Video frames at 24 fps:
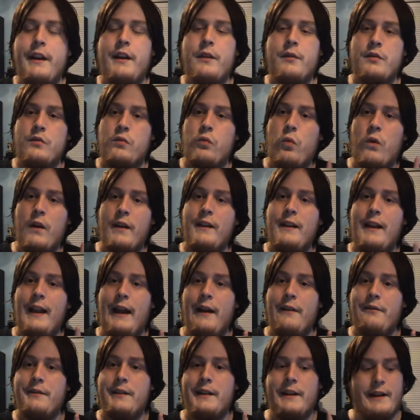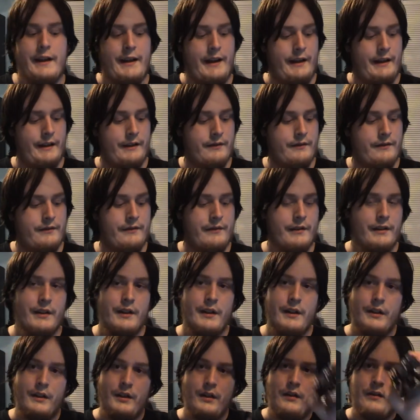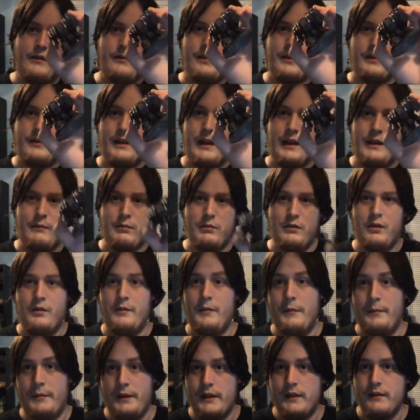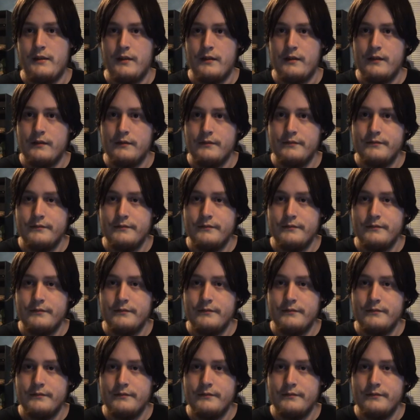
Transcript: there was 1 left, and I used this guy to blow him to pieces.